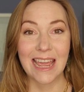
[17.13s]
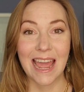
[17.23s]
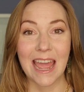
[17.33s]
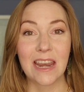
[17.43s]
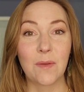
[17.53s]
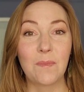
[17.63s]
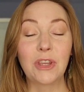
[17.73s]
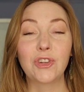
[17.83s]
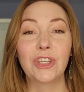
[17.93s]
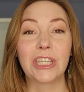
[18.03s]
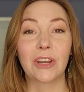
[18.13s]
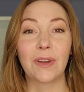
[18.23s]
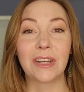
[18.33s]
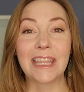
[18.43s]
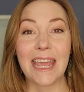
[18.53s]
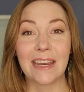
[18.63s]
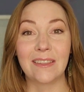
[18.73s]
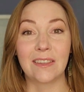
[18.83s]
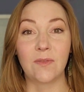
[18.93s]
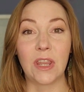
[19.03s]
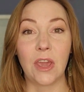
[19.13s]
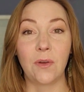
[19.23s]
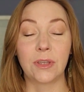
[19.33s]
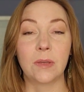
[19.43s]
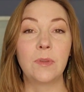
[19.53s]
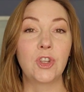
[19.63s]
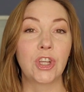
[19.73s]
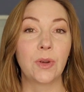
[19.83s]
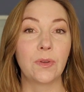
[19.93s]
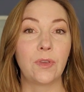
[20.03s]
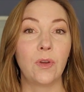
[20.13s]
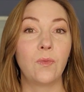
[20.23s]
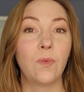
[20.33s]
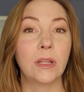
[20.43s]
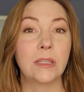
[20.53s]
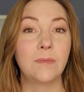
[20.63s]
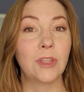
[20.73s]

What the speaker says: And make sure to stick around to the end of this video because I'm going to share with you what some of the